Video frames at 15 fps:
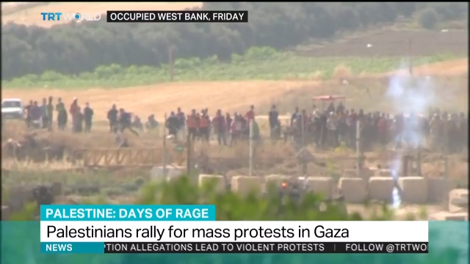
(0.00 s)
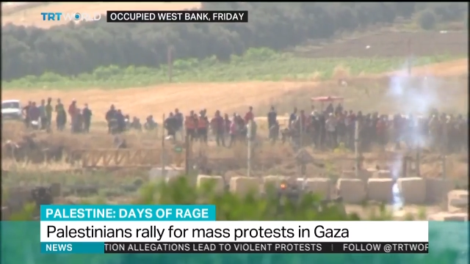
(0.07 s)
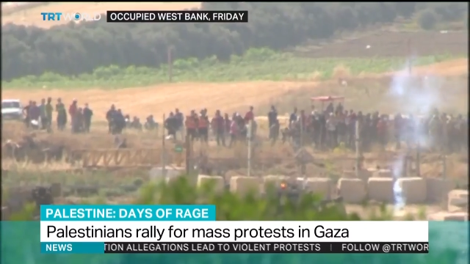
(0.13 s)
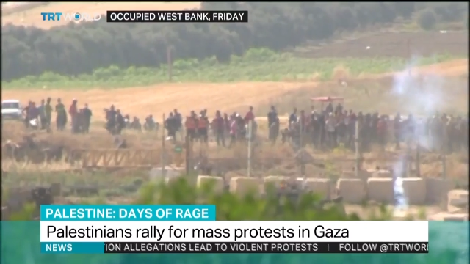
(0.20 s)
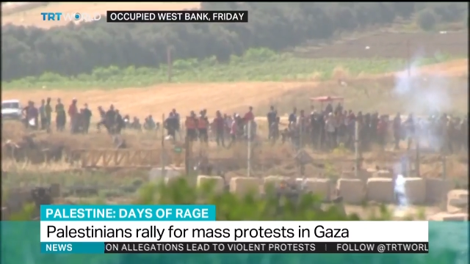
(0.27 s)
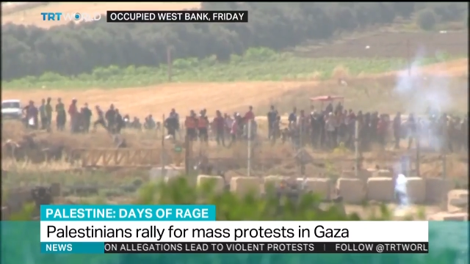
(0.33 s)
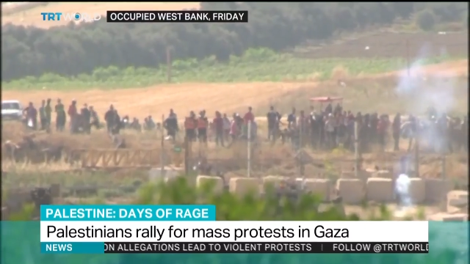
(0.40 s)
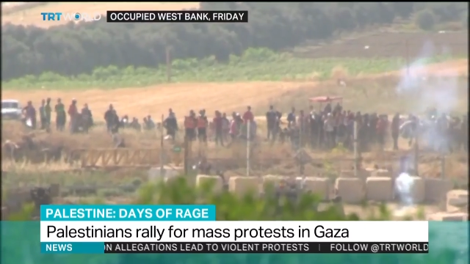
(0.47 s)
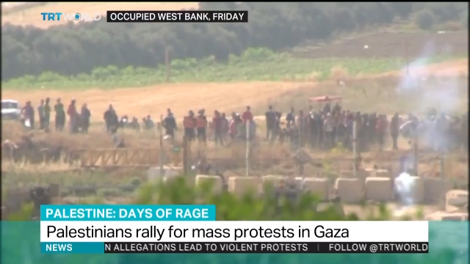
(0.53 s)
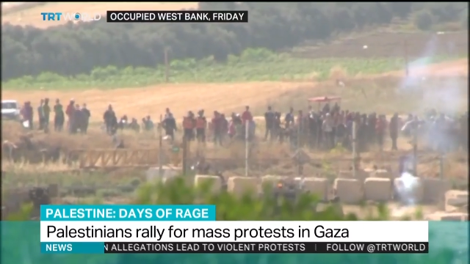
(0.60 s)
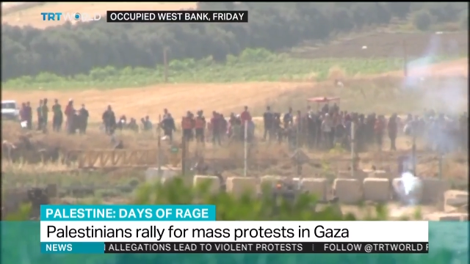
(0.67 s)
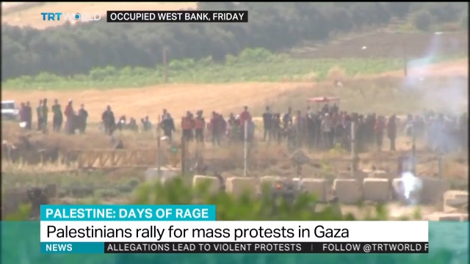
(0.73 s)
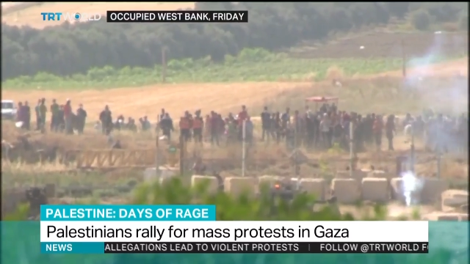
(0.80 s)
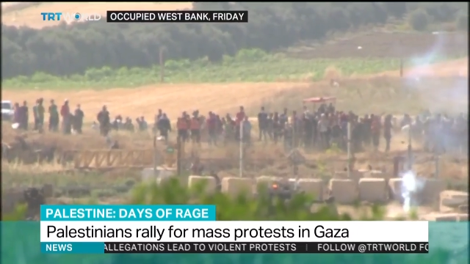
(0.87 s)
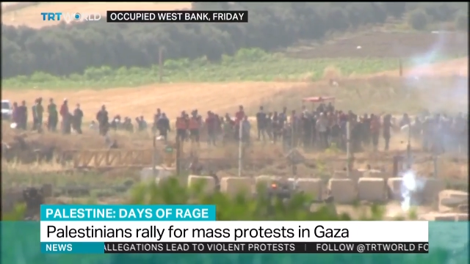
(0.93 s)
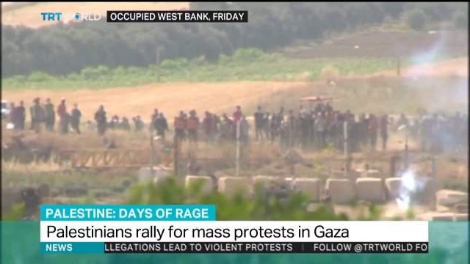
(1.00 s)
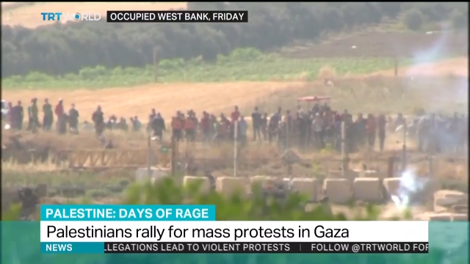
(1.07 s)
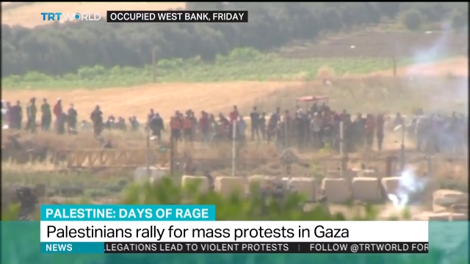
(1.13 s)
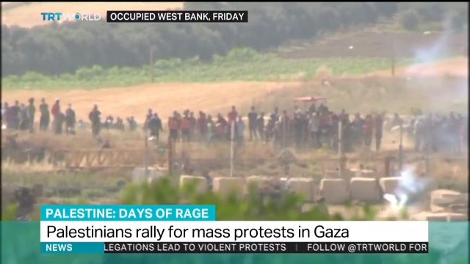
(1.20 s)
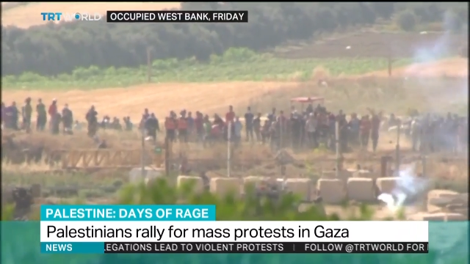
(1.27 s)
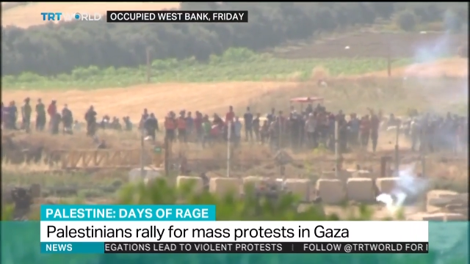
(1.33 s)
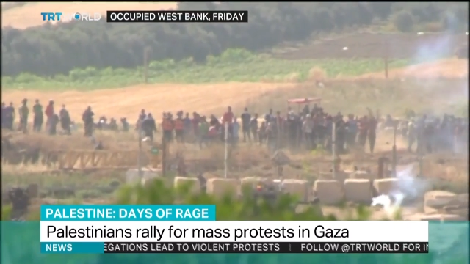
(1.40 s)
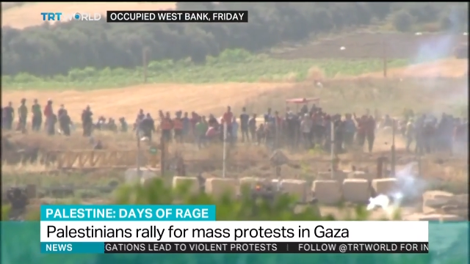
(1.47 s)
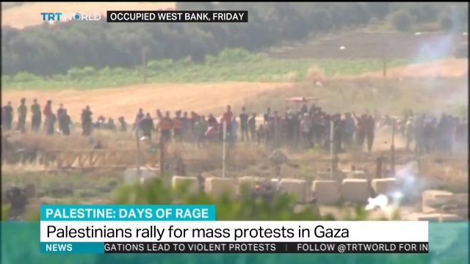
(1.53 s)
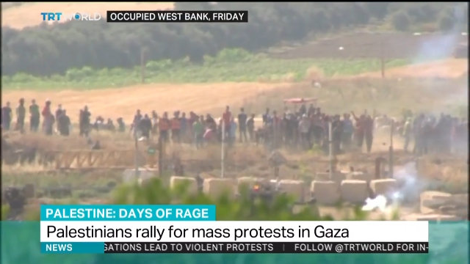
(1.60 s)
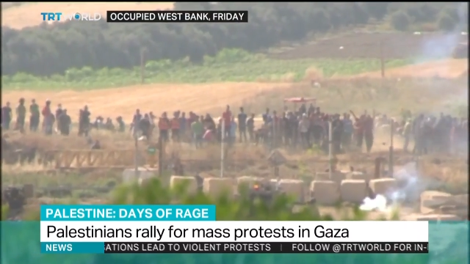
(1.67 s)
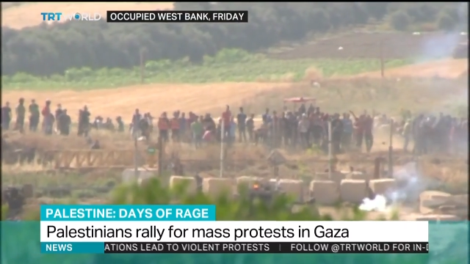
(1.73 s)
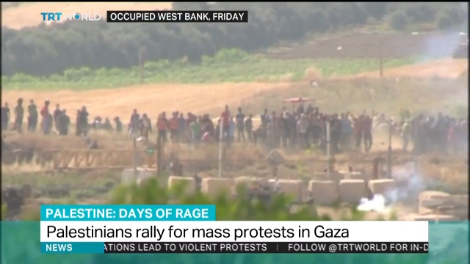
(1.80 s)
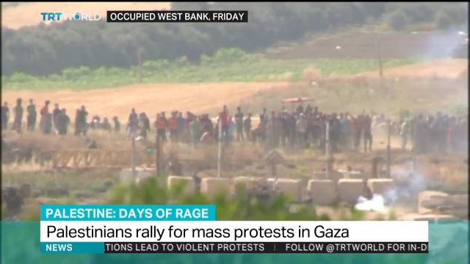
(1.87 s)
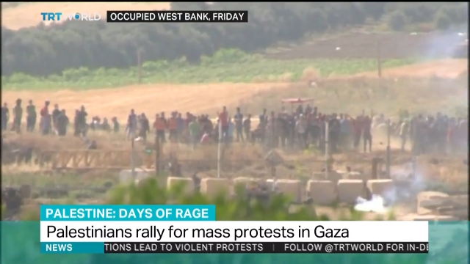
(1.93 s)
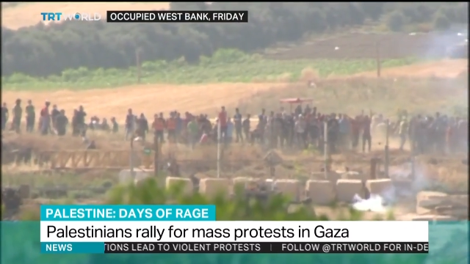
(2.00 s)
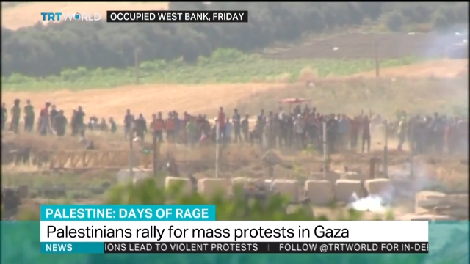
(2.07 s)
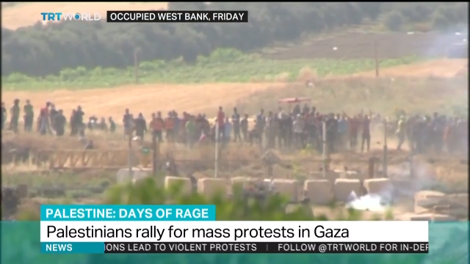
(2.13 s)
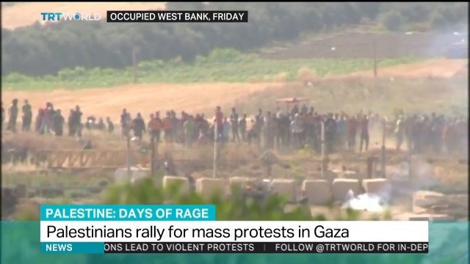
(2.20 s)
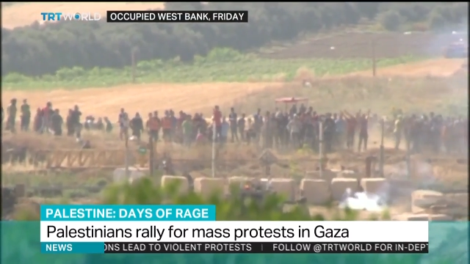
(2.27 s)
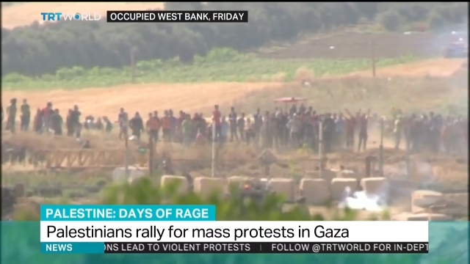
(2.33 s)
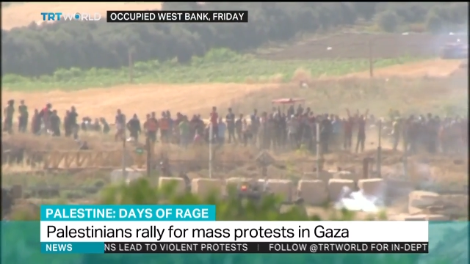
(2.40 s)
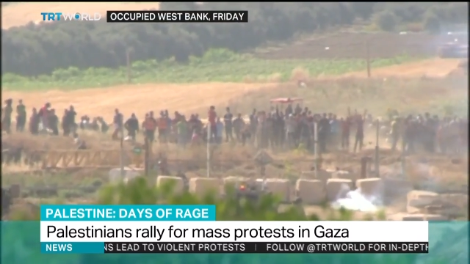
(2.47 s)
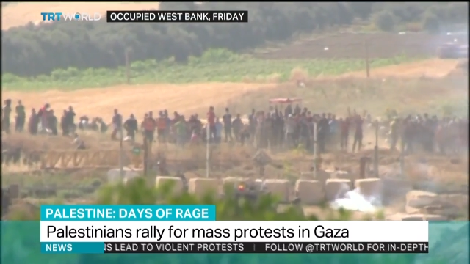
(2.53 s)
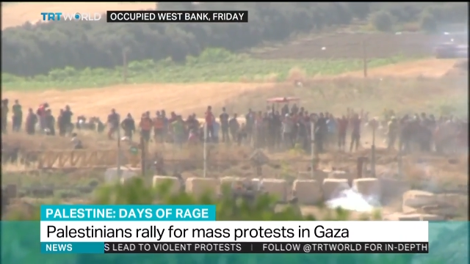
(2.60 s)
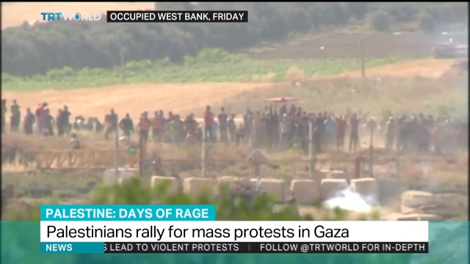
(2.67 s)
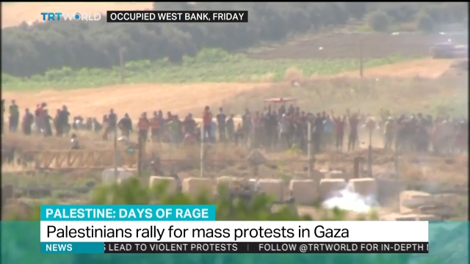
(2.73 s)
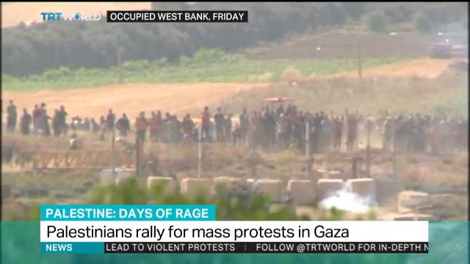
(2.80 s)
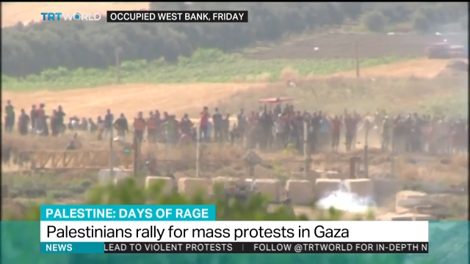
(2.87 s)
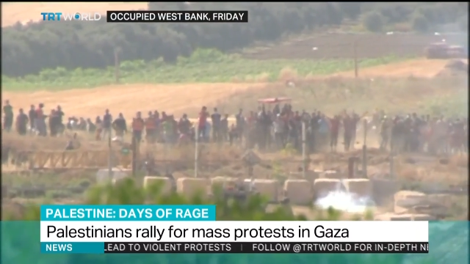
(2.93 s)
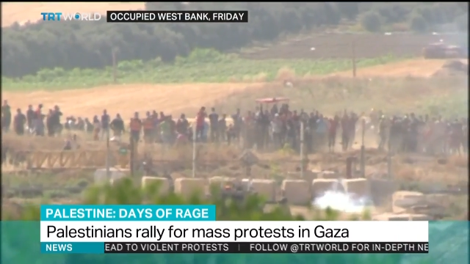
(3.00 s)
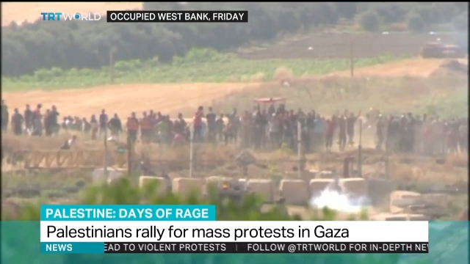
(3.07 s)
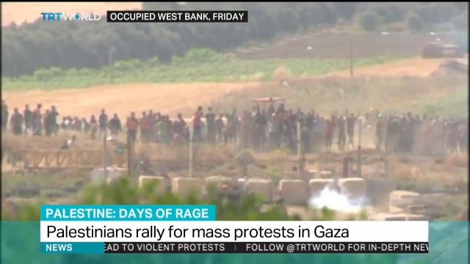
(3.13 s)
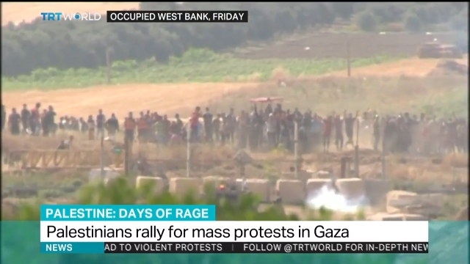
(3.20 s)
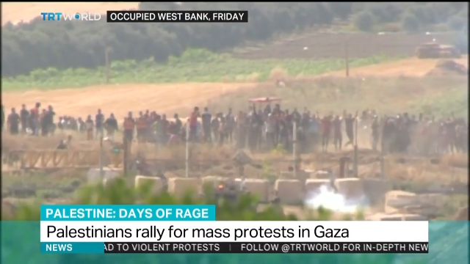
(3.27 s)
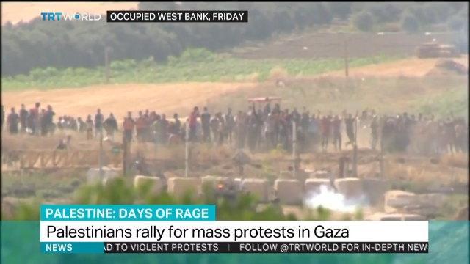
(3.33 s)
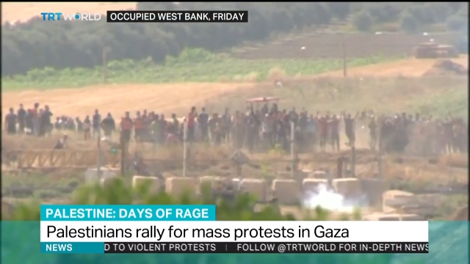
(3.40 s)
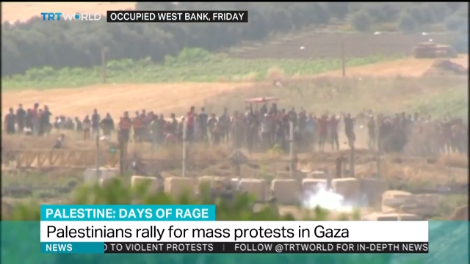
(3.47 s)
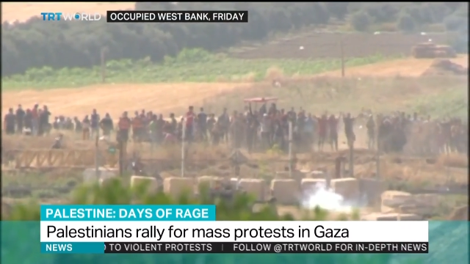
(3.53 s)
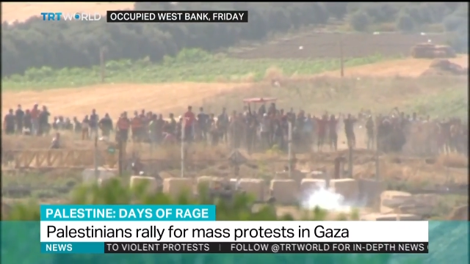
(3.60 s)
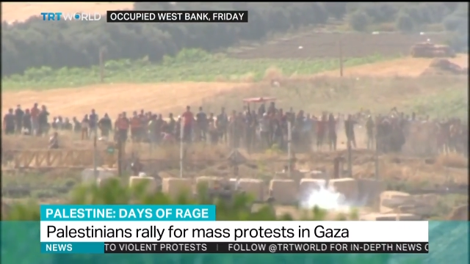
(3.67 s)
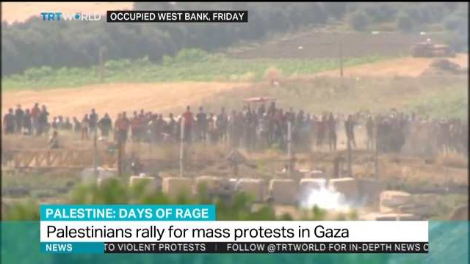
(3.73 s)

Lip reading: Nobody's mouth can be seen.